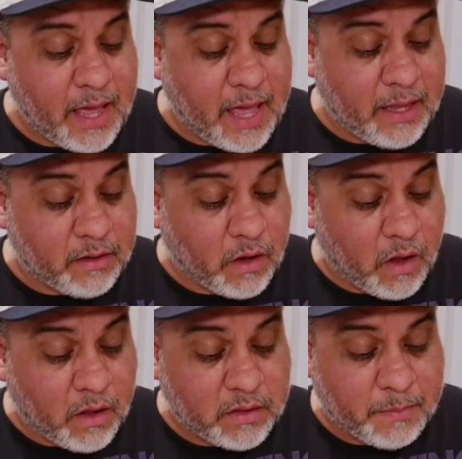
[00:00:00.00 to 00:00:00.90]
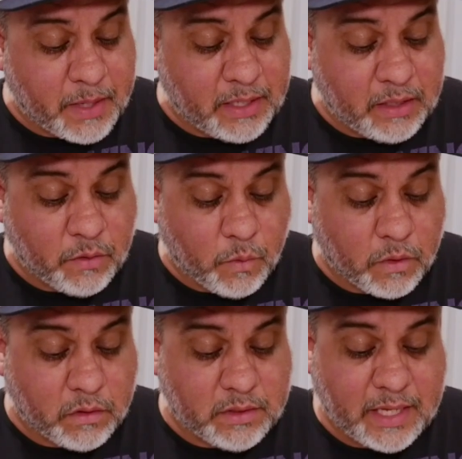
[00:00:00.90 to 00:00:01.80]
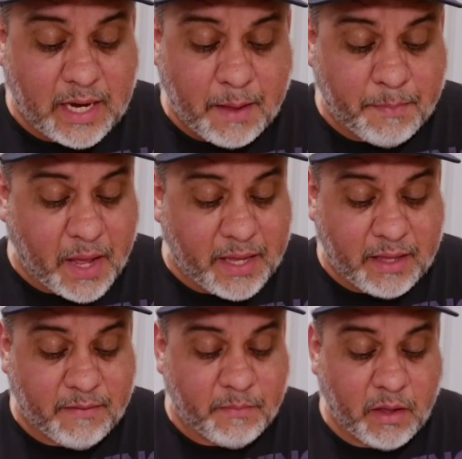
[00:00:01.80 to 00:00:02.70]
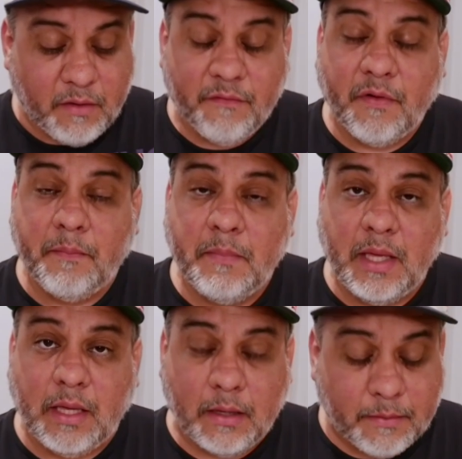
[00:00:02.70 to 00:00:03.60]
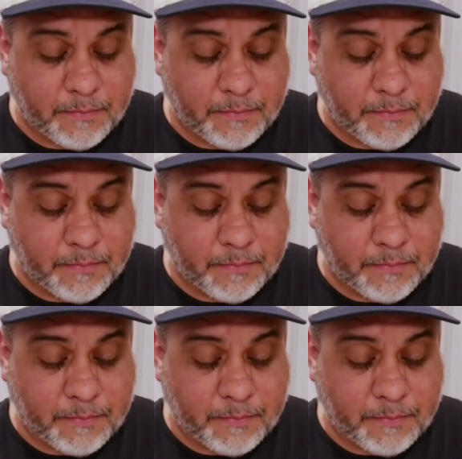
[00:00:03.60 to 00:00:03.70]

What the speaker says: and all the money in the world cannot buy him from me.